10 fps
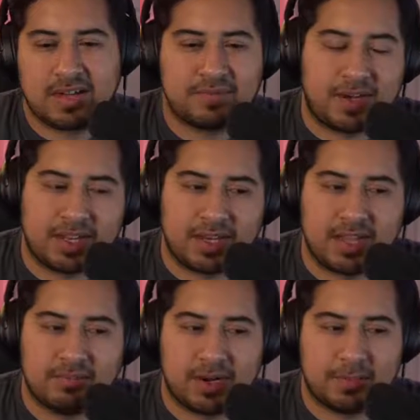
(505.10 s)
I fucking
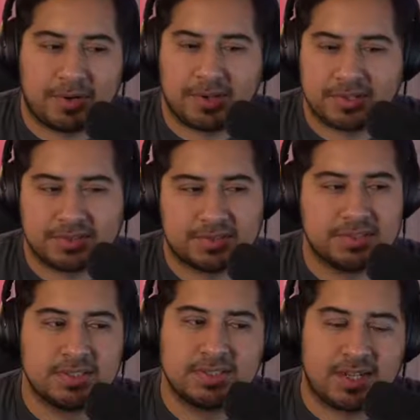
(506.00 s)
hate Rampart,
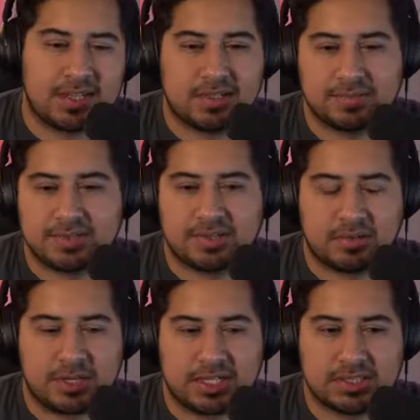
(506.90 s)
dude. I hate him
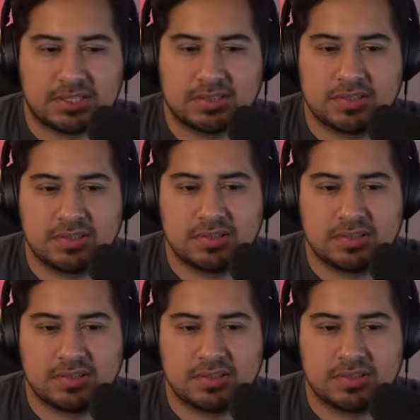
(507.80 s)
so much.